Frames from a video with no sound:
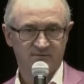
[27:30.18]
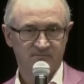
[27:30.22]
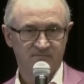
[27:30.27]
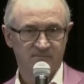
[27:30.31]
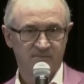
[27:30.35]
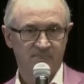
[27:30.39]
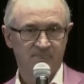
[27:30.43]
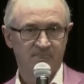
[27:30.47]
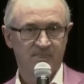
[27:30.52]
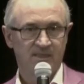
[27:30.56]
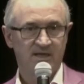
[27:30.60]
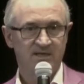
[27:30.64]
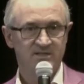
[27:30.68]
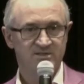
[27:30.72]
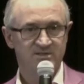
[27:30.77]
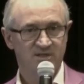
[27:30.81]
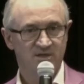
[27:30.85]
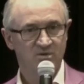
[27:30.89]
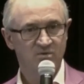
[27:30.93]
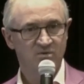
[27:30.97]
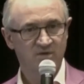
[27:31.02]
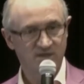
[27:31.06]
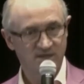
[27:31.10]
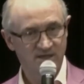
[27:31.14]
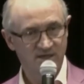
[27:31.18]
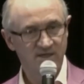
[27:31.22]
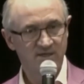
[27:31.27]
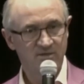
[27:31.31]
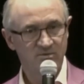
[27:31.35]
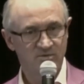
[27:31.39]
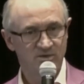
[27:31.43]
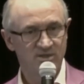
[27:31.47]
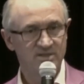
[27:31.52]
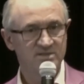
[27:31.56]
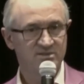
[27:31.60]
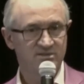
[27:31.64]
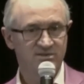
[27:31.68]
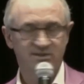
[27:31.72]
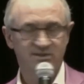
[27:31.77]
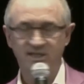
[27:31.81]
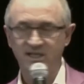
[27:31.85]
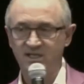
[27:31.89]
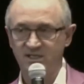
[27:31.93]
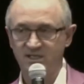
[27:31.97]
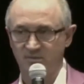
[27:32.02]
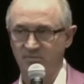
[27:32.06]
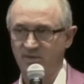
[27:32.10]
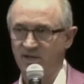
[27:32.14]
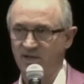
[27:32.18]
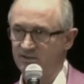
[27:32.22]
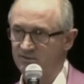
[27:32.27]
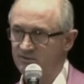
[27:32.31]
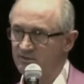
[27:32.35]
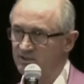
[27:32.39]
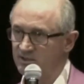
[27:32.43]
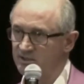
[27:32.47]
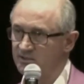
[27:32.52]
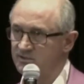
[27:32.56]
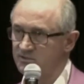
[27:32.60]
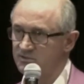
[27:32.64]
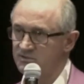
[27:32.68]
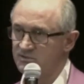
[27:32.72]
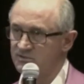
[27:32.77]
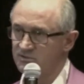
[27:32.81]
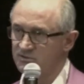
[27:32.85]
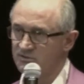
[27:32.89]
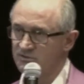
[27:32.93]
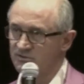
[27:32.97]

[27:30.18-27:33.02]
I said, okay, well, let's think about this.